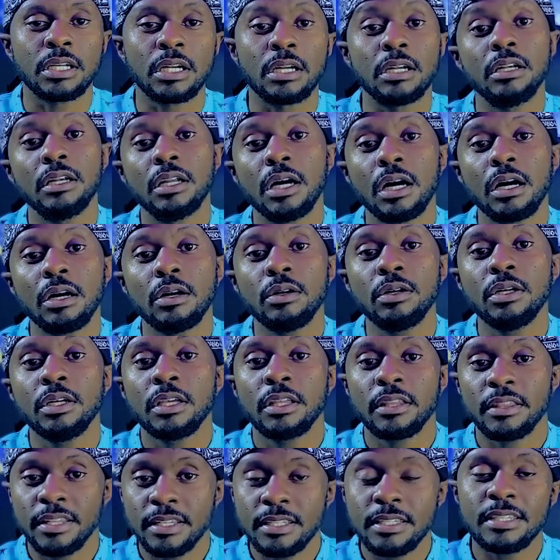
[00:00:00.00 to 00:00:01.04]
Now,
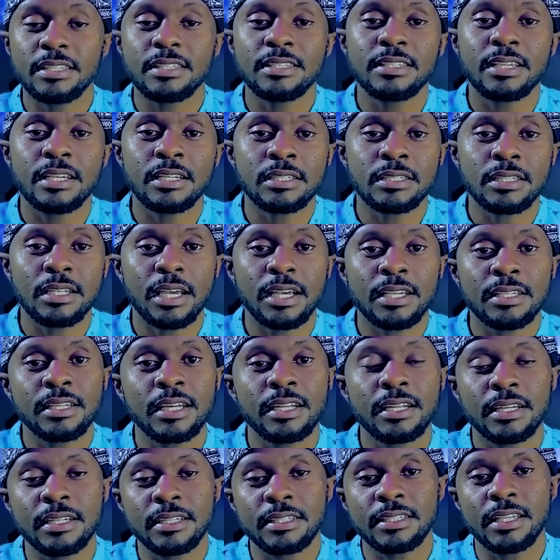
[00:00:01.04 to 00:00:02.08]
this is just as an
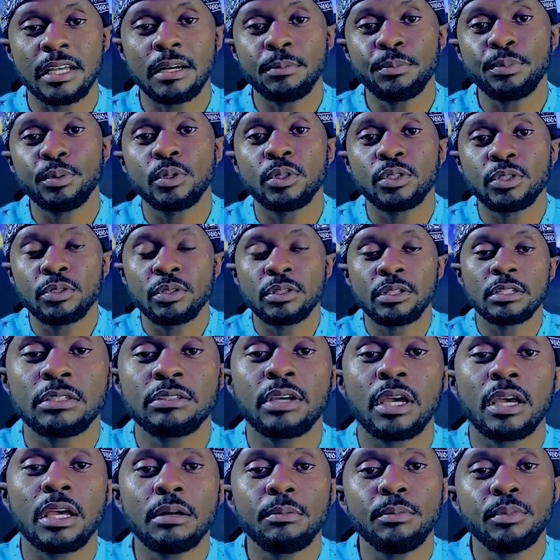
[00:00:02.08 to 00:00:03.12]
example so that
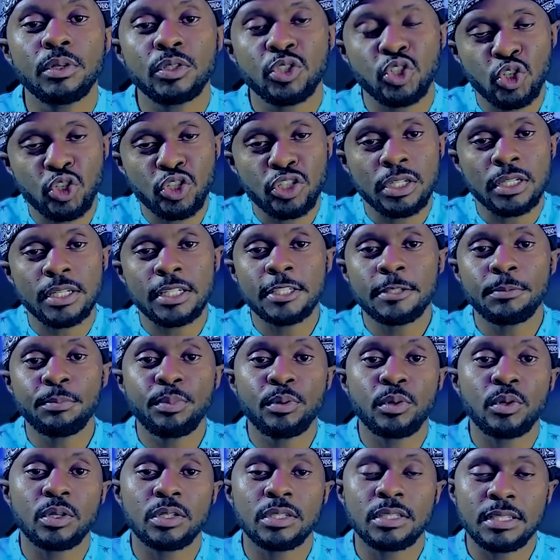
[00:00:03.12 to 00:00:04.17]
you're able to
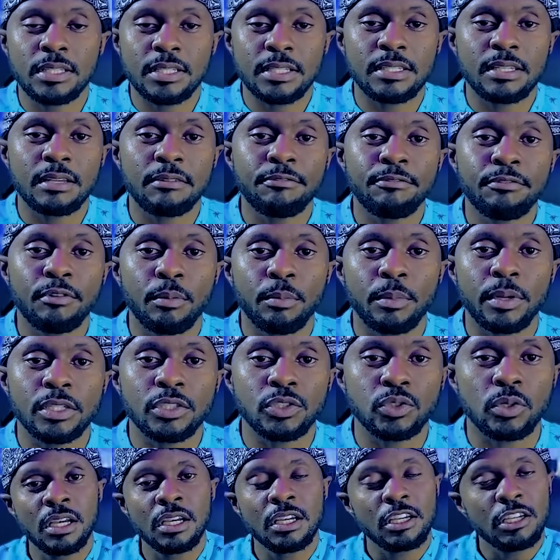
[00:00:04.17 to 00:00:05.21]
transpose this
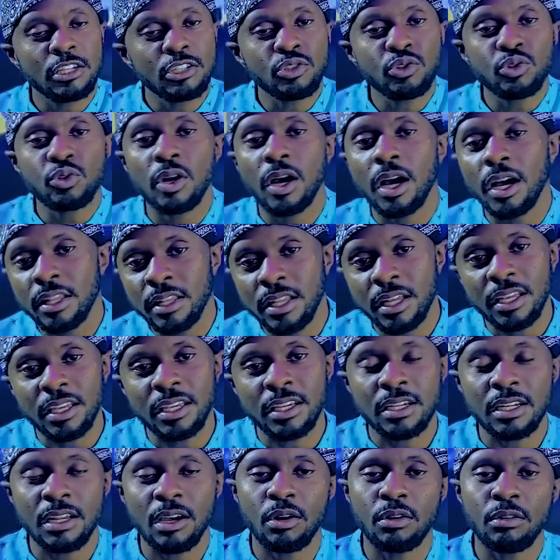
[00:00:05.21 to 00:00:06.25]
information into your other
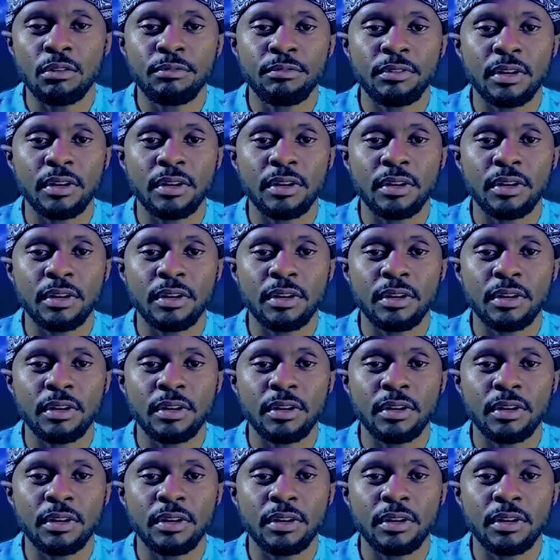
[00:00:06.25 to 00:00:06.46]
area of